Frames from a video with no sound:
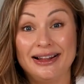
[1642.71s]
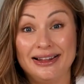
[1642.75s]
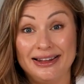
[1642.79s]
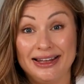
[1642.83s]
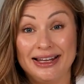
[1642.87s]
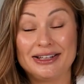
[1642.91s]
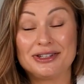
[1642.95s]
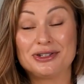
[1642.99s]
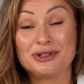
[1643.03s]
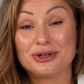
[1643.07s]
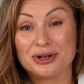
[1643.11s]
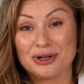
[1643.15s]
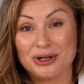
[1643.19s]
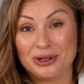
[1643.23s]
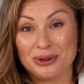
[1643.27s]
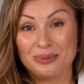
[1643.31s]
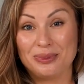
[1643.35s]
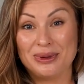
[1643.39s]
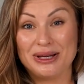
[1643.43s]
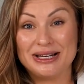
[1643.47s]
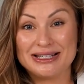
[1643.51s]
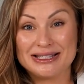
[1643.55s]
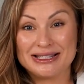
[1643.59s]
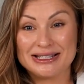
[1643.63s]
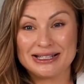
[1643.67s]
electrical
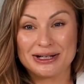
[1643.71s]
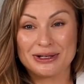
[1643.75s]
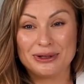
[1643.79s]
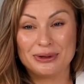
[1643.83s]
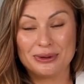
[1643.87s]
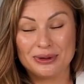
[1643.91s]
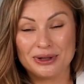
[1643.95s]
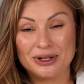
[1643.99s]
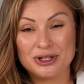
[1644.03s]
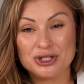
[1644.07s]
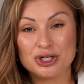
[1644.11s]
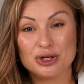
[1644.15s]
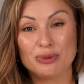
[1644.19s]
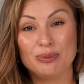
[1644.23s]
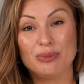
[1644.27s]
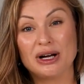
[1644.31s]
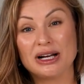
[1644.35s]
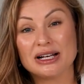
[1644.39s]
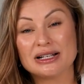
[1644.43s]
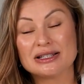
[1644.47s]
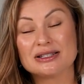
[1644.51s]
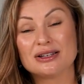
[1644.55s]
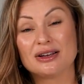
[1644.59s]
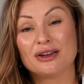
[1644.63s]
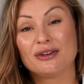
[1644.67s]
based technology,
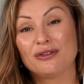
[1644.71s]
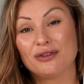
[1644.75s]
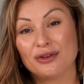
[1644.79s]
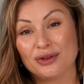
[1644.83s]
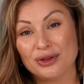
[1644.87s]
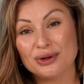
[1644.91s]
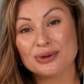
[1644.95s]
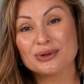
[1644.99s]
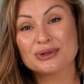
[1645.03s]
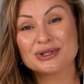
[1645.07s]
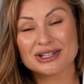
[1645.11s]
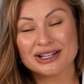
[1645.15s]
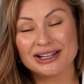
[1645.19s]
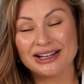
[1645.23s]
but for those